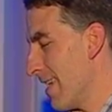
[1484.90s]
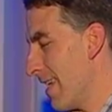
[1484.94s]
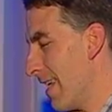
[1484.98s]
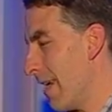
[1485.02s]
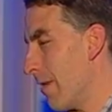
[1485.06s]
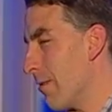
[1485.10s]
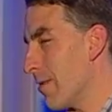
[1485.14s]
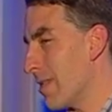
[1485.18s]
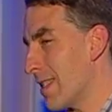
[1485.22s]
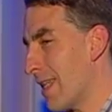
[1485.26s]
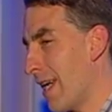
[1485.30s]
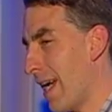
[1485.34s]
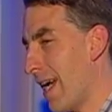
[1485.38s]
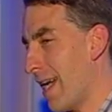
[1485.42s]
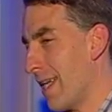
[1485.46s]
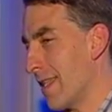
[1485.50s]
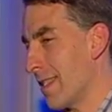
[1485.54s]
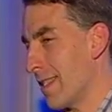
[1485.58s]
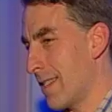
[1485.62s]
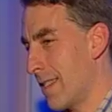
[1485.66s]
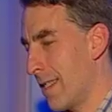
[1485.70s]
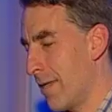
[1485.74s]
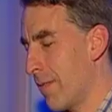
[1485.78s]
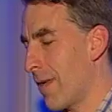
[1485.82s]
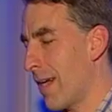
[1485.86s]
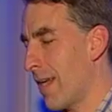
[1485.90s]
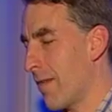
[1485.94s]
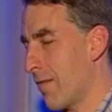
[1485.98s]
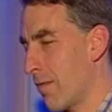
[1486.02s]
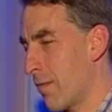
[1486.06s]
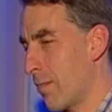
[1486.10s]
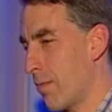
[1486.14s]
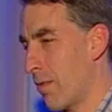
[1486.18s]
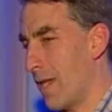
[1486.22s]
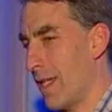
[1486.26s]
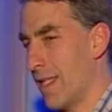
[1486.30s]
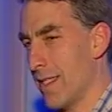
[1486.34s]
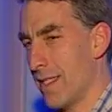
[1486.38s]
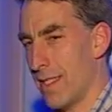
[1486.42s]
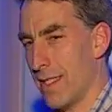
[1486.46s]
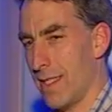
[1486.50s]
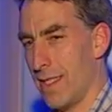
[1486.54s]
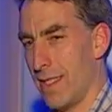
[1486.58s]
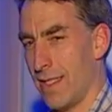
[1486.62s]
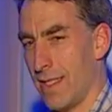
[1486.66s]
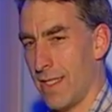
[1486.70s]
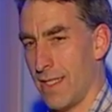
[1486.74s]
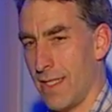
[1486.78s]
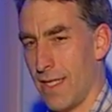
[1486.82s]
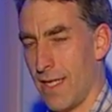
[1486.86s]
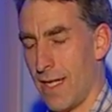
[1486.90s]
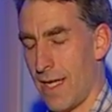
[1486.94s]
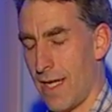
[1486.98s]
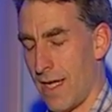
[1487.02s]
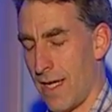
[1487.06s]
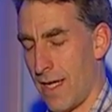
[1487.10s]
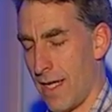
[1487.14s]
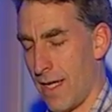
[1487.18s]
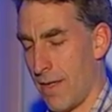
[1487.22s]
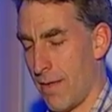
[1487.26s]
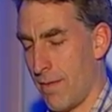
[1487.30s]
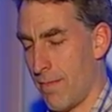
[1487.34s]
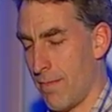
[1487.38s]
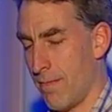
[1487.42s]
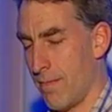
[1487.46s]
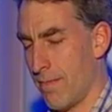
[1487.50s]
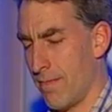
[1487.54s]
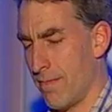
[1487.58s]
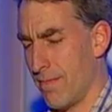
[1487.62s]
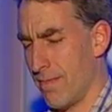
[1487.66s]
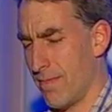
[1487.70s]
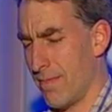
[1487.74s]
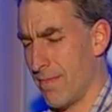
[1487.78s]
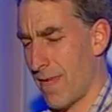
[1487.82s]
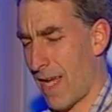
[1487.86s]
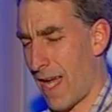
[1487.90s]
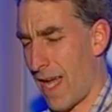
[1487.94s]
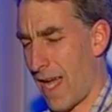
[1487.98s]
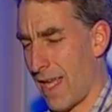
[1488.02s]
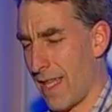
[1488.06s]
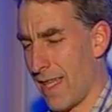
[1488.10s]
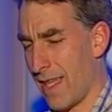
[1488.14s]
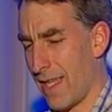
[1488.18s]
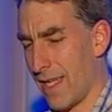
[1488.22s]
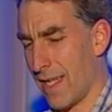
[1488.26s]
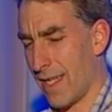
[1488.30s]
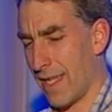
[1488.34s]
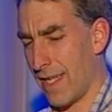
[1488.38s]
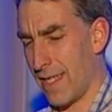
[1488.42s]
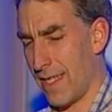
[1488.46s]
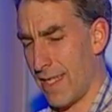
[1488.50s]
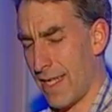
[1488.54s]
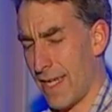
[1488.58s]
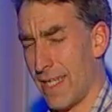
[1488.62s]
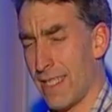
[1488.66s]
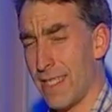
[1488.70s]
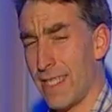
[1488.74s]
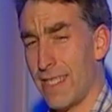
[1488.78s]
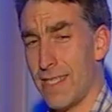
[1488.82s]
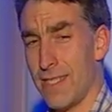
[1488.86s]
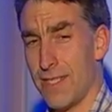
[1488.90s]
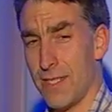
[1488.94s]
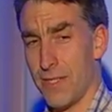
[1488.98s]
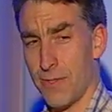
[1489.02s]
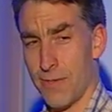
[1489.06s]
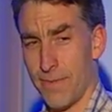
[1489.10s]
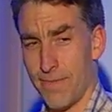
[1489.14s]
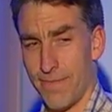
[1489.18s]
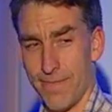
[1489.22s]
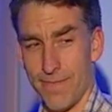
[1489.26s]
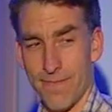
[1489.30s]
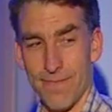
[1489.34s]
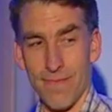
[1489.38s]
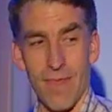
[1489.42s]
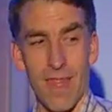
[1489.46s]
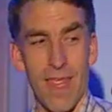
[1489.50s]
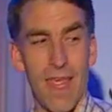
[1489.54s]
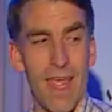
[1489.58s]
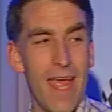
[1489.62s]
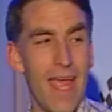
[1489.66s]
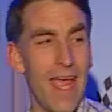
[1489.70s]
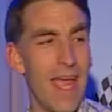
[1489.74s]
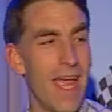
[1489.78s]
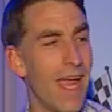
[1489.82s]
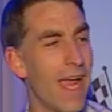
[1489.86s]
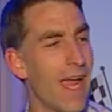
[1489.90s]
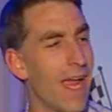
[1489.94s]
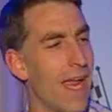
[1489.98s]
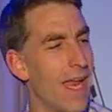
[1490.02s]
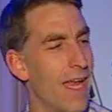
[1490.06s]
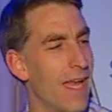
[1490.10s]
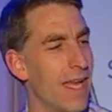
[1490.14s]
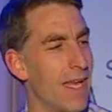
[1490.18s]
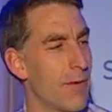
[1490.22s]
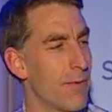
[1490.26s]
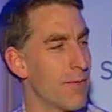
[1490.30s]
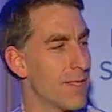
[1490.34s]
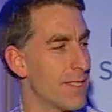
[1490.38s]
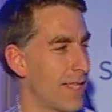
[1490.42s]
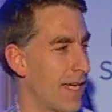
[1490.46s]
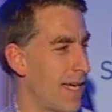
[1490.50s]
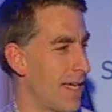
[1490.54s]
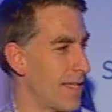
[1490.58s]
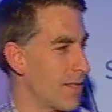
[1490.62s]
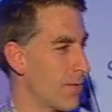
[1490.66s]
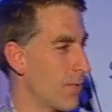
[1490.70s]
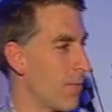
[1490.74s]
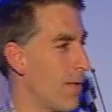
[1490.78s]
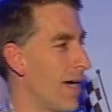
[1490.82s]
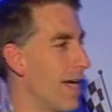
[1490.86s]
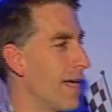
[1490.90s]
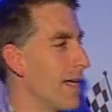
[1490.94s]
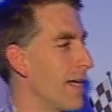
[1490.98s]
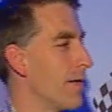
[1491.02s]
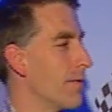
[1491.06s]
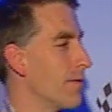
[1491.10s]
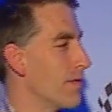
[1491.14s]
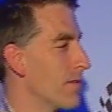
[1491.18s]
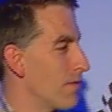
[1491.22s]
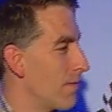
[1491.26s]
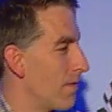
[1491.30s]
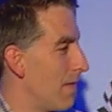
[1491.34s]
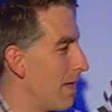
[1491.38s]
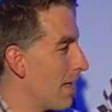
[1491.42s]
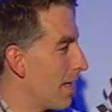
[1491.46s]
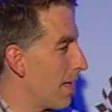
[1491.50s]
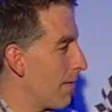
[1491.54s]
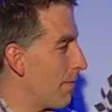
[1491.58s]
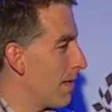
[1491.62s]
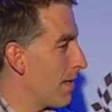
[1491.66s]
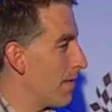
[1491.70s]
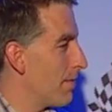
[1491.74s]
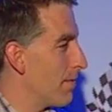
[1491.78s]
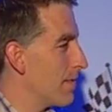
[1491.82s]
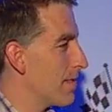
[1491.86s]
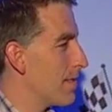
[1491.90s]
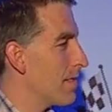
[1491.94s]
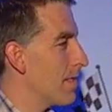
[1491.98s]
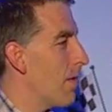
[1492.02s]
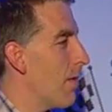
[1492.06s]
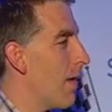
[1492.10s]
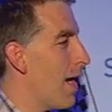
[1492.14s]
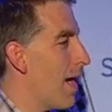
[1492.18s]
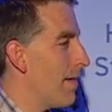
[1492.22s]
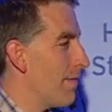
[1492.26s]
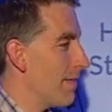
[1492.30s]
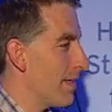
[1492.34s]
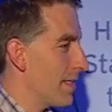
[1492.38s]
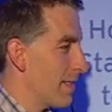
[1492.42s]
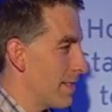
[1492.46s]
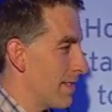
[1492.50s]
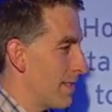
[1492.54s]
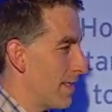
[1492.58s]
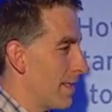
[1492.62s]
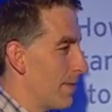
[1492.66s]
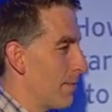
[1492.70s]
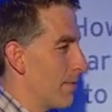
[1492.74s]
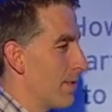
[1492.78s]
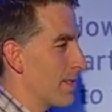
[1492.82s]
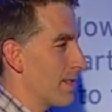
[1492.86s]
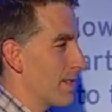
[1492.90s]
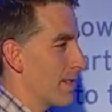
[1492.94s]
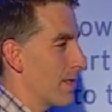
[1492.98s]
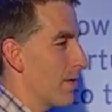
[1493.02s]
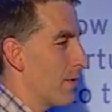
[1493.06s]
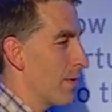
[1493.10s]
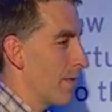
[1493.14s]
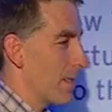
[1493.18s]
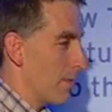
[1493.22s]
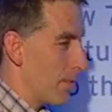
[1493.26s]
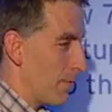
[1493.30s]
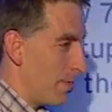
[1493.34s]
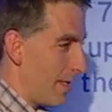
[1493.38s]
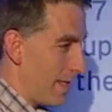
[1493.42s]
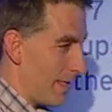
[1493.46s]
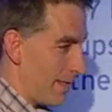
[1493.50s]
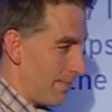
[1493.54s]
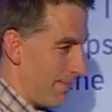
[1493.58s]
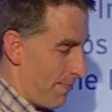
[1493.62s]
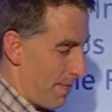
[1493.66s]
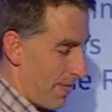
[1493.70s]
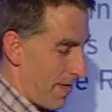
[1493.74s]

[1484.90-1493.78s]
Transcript: he was asked, he ran for president, I think in '92. And he was asked why he was running when it was so obvious that he wasn't going to win.